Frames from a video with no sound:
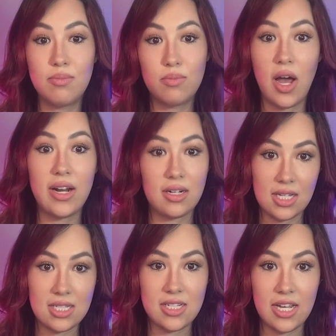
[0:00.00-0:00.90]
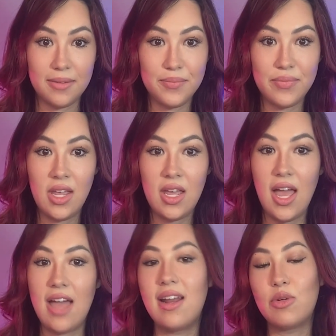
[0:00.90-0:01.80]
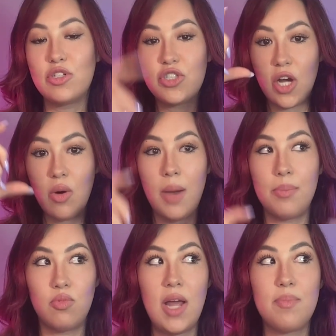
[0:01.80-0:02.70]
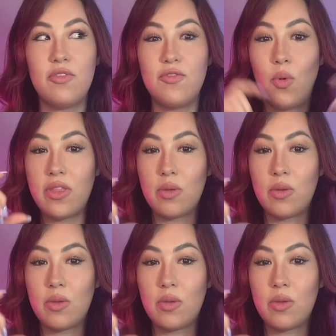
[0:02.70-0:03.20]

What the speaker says: product listing. And it would show up right before